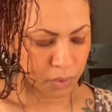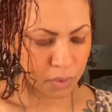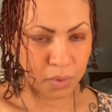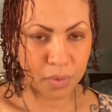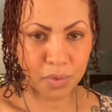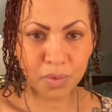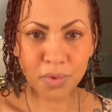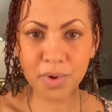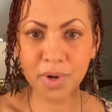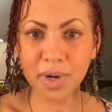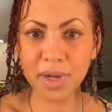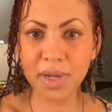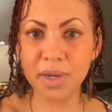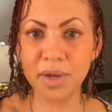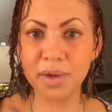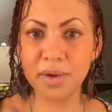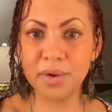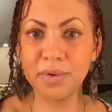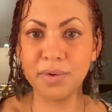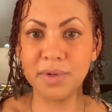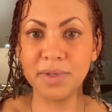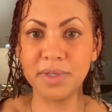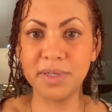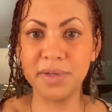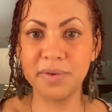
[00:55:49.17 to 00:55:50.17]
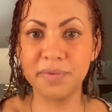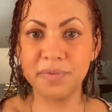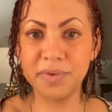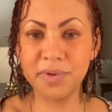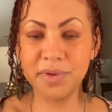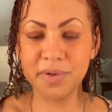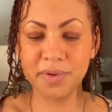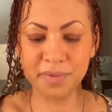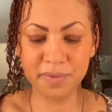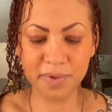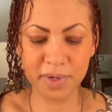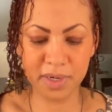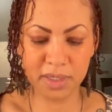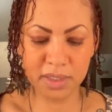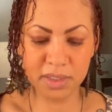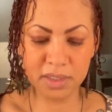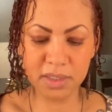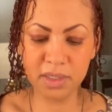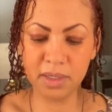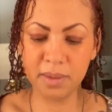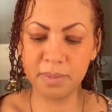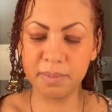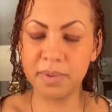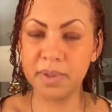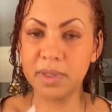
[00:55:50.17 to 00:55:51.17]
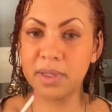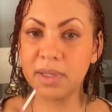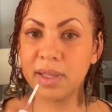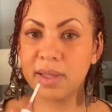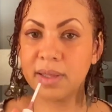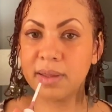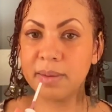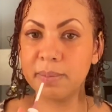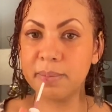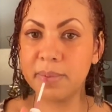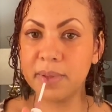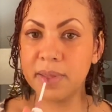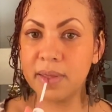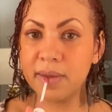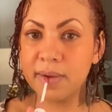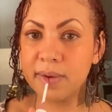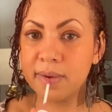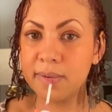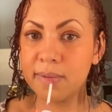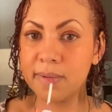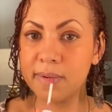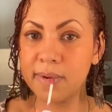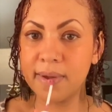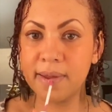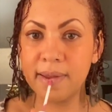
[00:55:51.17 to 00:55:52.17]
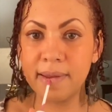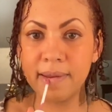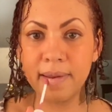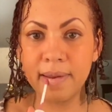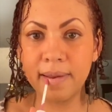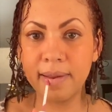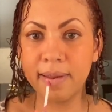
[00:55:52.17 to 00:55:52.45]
or I could go a different direction and put like a pink one.